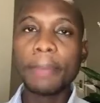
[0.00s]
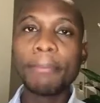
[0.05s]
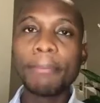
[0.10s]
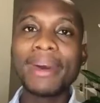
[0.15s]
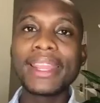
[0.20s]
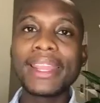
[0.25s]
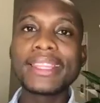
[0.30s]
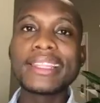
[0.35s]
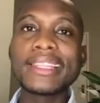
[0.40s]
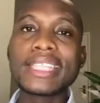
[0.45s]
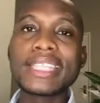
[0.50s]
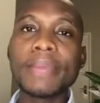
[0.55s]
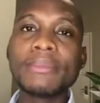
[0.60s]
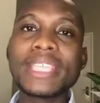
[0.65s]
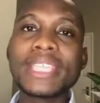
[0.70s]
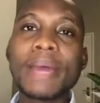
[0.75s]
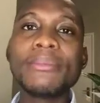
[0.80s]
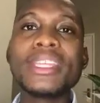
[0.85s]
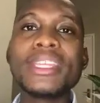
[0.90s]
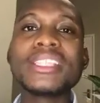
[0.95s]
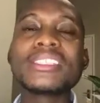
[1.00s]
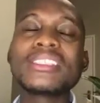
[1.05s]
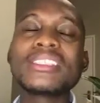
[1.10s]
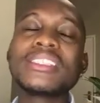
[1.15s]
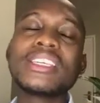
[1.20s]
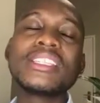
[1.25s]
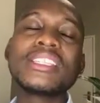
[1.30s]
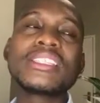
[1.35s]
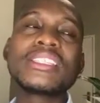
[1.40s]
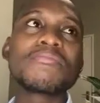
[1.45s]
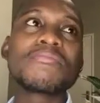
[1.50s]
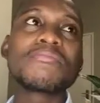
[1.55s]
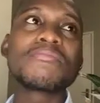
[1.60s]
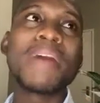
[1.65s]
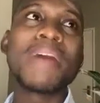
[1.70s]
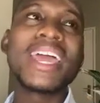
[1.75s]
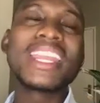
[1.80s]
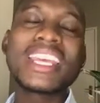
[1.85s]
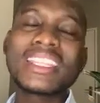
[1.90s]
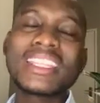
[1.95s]
But at the same time, there's this
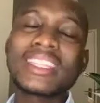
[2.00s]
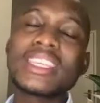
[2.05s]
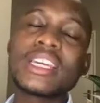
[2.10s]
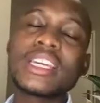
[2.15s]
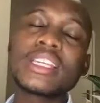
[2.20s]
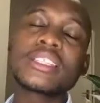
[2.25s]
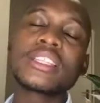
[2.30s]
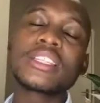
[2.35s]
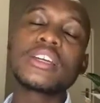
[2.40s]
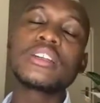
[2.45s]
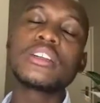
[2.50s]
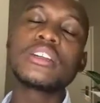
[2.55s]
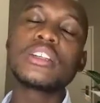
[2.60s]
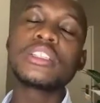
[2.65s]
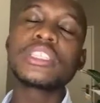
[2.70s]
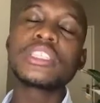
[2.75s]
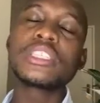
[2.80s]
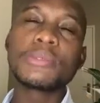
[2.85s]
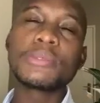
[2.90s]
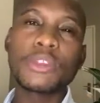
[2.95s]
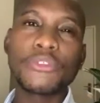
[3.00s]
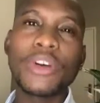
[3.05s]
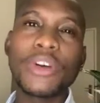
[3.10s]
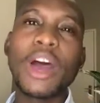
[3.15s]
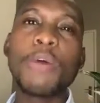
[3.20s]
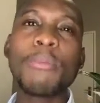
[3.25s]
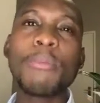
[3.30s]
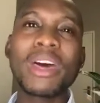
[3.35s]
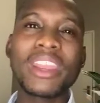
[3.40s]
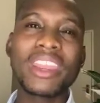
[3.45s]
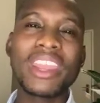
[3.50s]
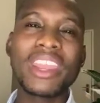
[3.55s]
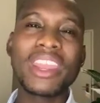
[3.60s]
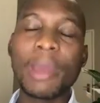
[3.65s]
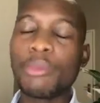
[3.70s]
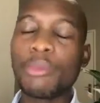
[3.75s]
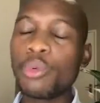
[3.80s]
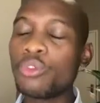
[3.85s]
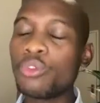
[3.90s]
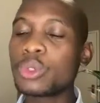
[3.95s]
minor things that in terms of how Maria
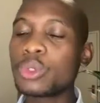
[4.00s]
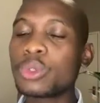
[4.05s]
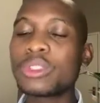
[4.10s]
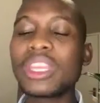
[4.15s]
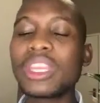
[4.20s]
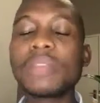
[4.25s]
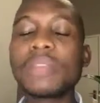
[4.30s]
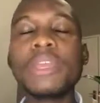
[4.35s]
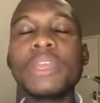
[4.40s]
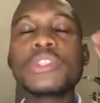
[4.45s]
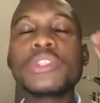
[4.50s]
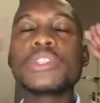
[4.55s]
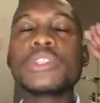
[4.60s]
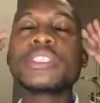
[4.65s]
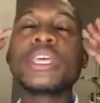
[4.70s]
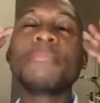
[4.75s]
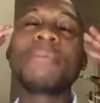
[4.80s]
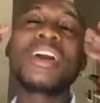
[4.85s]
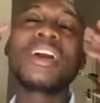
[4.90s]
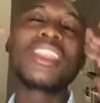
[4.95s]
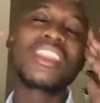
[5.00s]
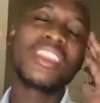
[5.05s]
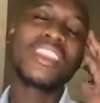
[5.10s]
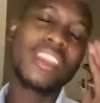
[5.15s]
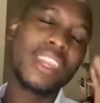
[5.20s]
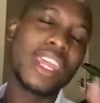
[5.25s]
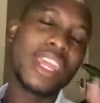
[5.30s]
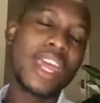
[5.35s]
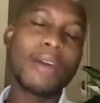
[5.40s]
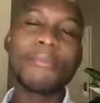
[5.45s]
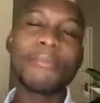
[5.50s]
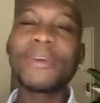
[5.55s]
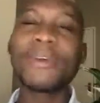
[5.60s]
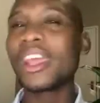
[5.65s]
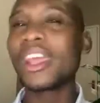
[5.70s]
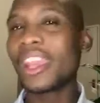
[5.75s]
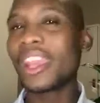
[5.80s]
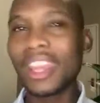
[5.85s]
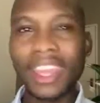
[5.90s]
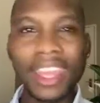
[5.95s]
moves that makes you say, Maria,
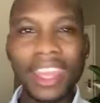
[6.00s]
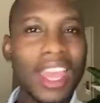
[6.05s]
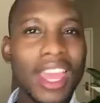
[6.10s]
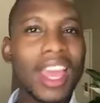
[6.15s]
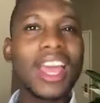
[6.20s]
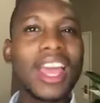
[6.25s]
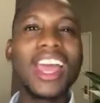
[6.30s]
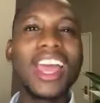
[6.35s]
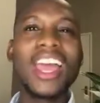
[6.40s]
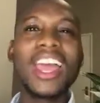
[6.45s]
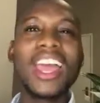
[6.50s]
Maria,